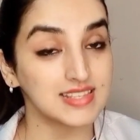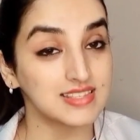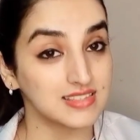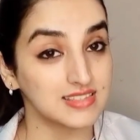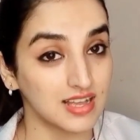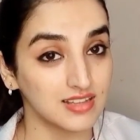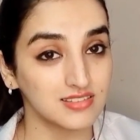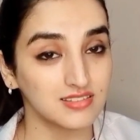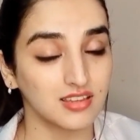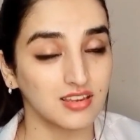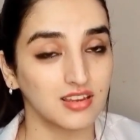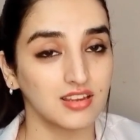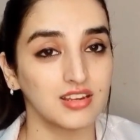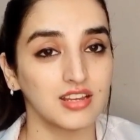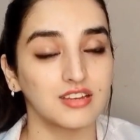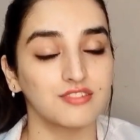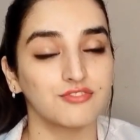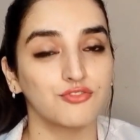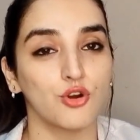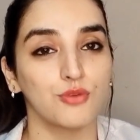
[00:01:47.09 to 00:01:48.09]

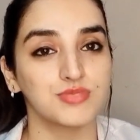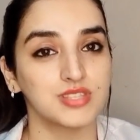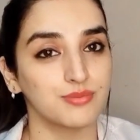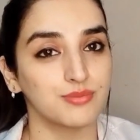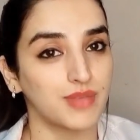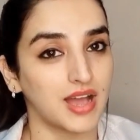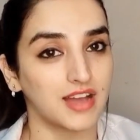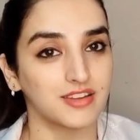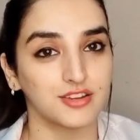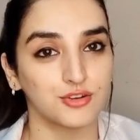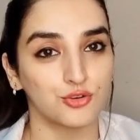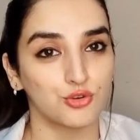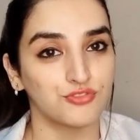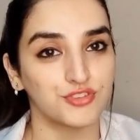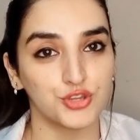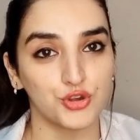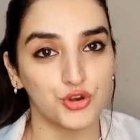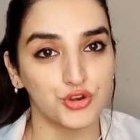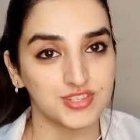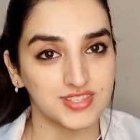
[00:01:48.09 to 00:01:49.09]
Sunscreen, it forms a barrier over
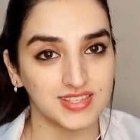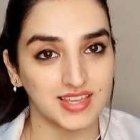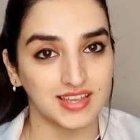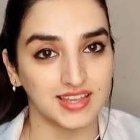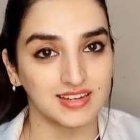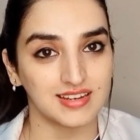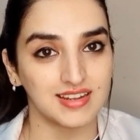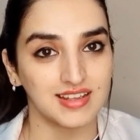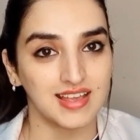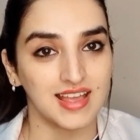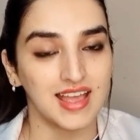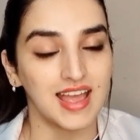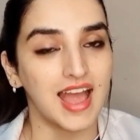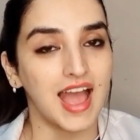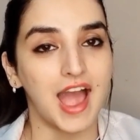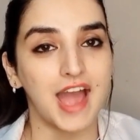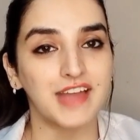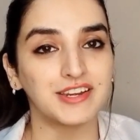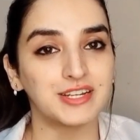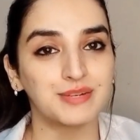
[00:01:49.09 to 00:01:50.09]
your skin,
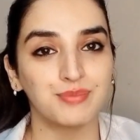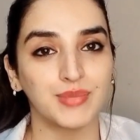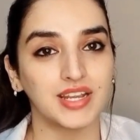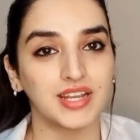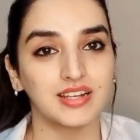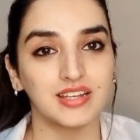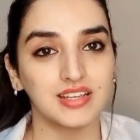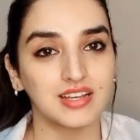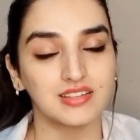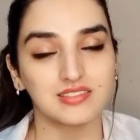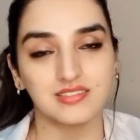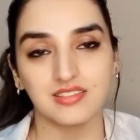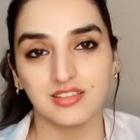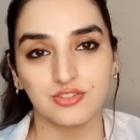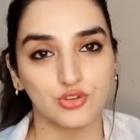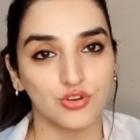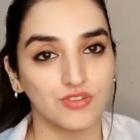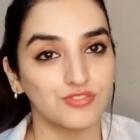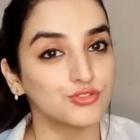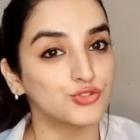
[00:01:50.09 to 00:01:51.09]
and it mainly
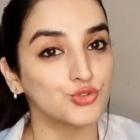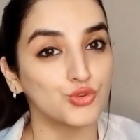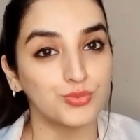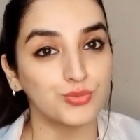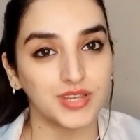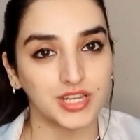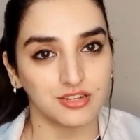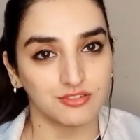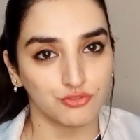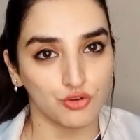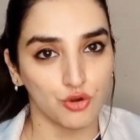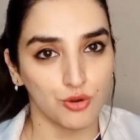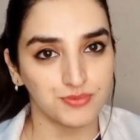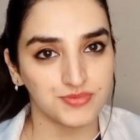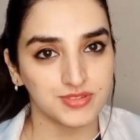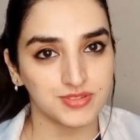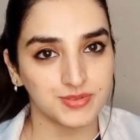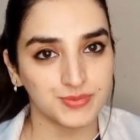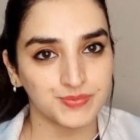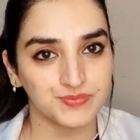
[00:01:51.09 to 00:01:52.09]
consists of two main
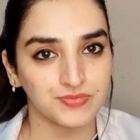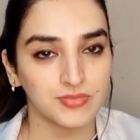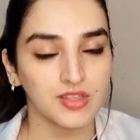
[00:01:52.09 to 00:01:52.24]
forms.